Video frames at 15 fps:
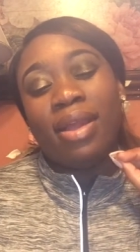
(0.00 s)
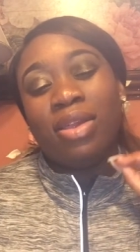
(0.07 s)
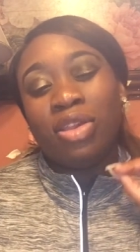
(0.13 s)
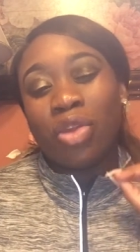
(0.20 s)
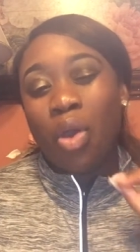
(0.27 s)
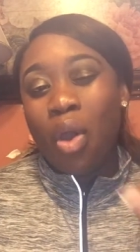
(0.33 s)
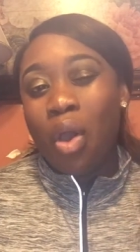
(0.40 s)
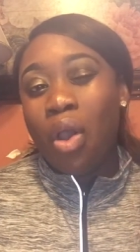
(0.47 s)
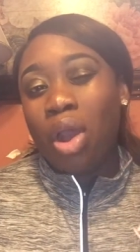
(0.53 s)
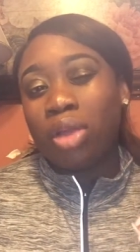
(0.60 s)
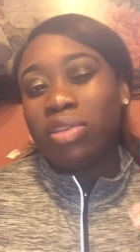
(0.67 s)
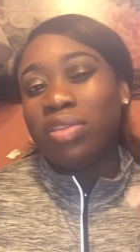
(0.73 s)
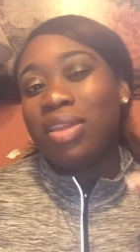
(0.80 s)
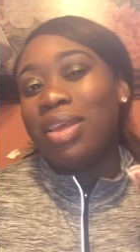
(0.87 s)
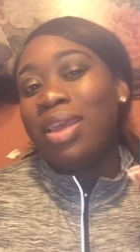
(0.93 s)
it's
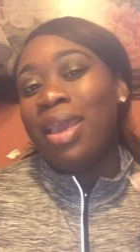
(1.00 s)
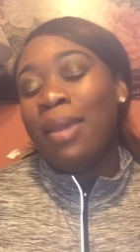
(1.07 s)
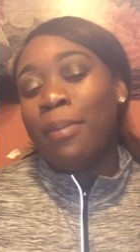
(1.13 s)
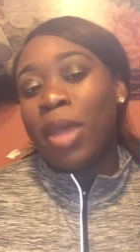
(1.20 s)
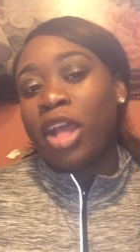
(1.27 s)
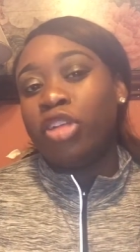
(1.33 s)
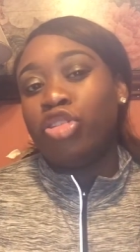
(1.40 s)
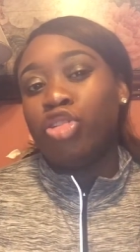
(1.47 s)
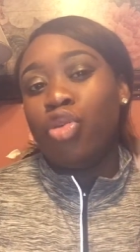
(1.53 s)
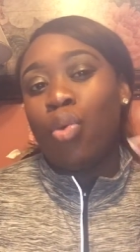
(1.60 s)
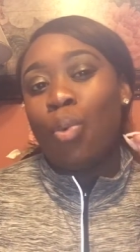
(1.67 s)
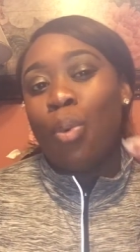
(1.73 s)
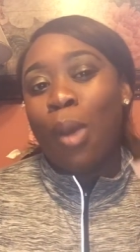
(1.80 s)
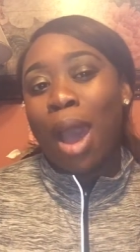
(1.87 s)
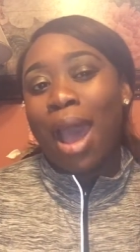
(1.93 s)
hard to get back to
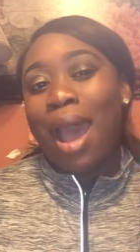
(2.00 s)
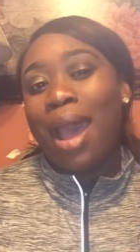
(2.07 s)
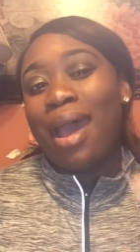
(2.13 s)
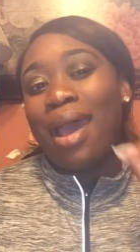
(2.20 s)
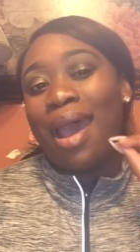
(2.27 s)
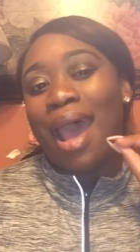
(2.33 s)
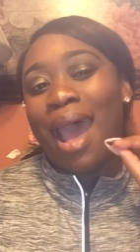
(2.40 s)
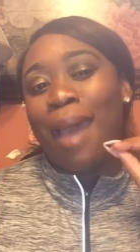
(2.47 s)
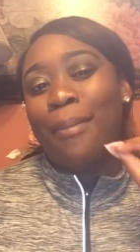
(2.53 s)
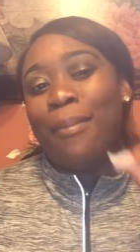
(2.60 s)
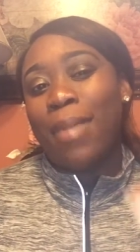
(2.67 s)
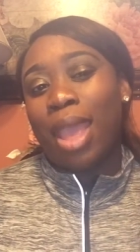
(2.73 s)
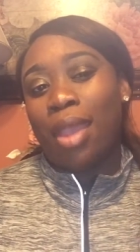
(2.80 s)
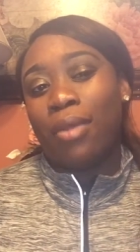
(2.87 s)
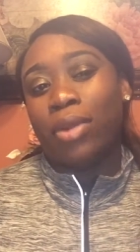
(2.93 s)
why I
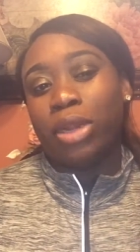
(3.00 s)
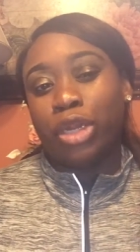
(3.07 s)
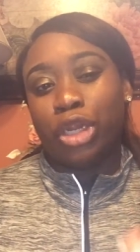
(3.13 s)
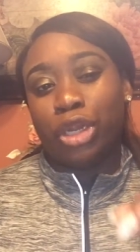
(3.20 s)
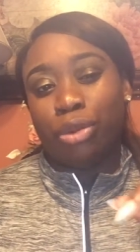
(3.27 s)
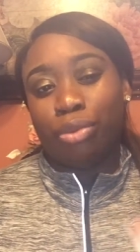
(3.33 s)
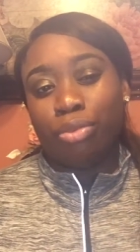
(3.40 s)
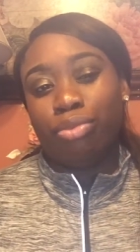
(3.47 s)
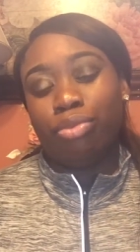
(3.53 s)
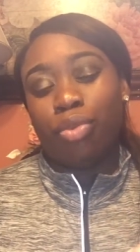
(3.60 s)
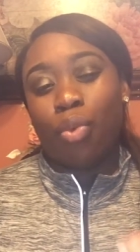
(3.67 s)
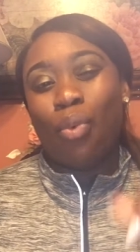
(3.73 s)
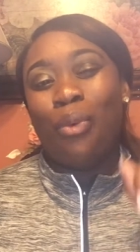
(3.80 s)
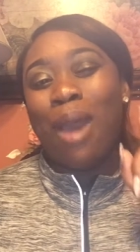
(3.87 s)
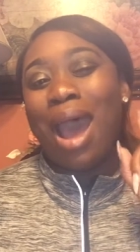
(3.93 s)
married you,
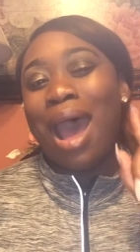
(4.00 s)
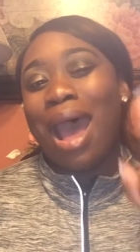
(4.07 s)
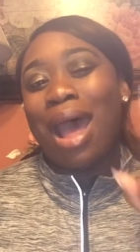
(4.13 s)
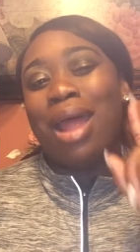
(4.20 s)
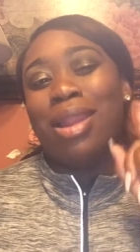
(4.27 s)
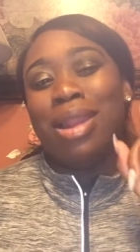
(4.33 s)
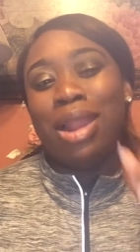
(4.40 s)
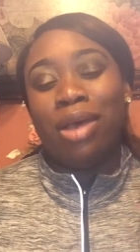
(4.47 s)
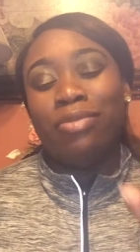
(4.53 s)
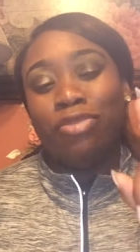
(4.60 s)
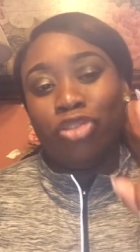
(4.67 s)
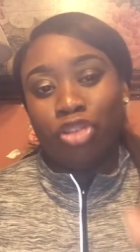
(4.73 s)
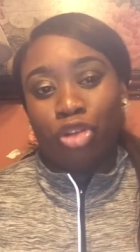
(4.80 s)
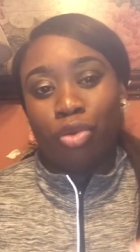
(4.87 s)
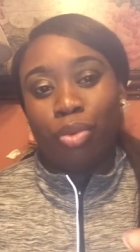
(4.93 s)
why I
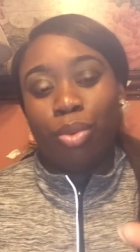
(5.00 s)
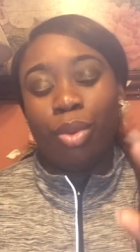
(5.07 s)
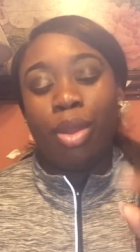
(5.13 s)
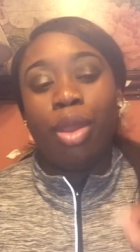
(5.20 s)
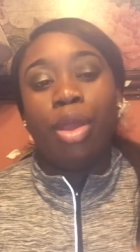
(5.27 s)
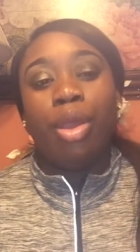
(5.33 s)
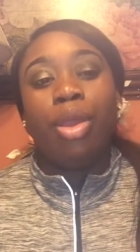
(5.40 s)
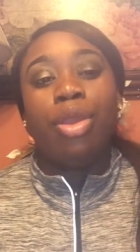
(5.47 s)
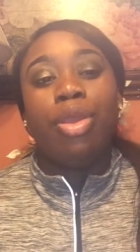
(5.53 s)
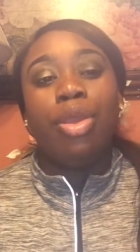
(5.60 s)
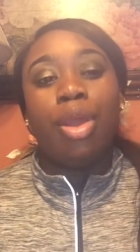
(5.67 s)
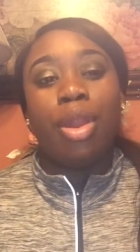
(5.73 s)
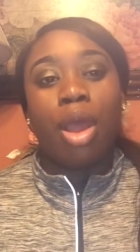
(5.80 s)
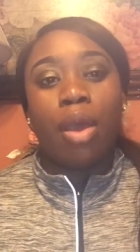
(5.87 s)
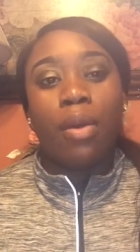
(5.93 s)
loved you.
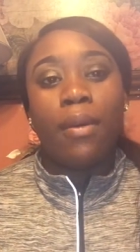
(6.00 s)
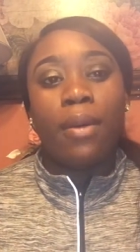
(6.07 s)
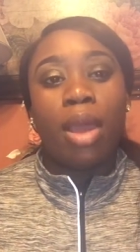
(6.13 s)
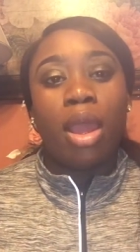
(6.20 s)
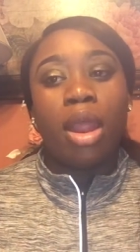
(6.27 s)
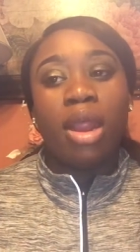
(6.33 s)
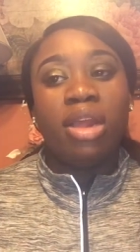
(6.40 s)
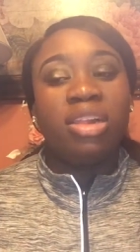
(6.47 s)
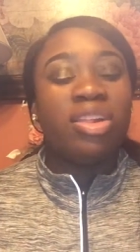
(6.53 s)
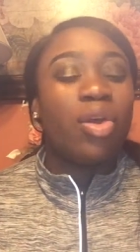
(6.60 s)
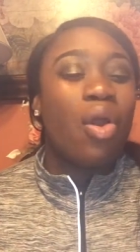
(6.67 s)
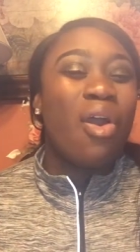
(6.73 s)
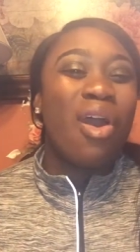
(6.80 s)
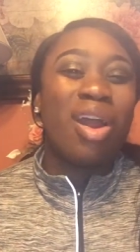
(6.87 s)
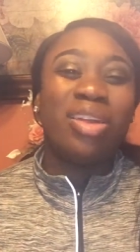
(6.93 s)
You know, it's
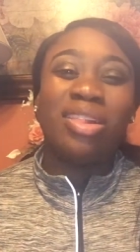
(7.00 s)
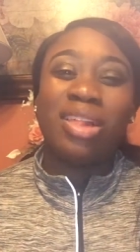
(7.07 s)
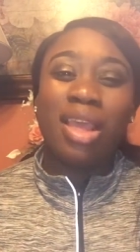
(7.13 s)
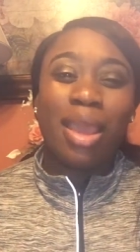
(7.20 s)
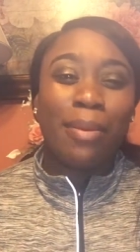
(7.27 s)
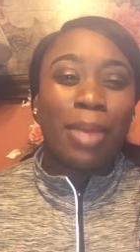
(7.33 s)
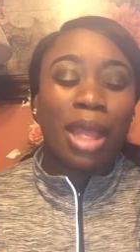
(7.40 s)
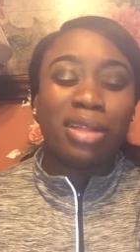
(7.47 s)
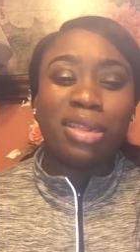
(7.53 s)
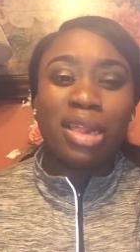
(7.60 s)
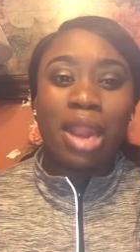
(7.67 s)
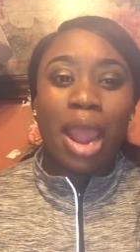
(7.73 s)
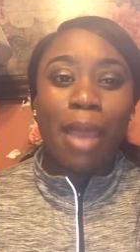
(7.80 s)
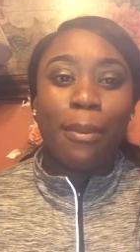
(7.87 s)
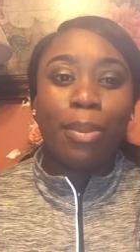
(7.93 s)
hard to get back
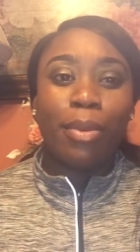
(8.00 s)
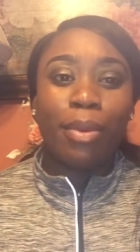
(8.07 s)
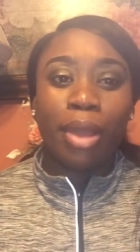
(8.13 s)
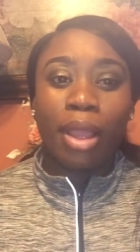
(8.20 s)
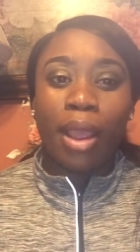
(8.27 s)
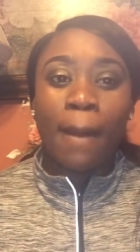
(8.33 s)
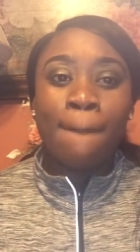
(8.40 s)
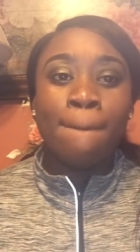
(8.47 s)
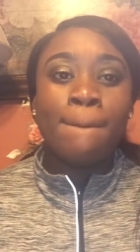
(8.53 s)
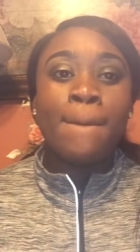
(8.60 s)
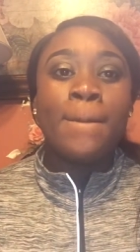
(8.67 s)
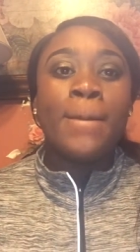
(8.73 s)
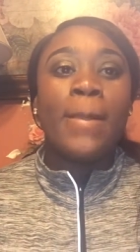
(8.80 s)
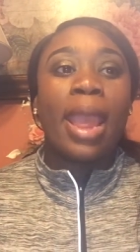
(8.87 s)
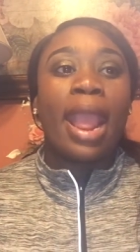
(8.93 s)
to that point.
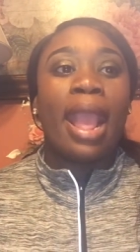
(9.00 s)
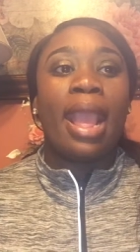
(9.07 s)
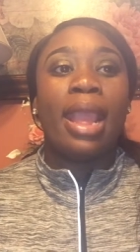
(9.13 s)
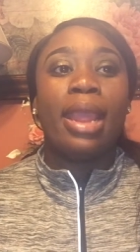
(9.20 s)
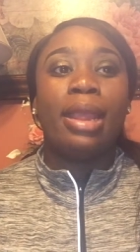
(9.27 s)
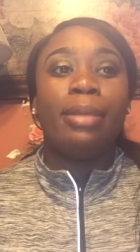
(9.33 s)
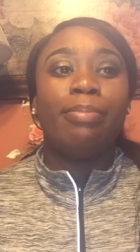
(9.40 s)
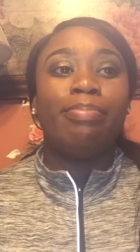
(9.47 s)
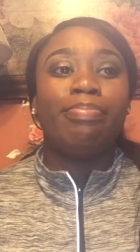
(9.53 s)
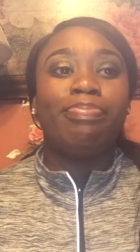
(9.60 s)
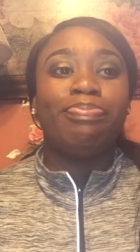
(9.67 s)
And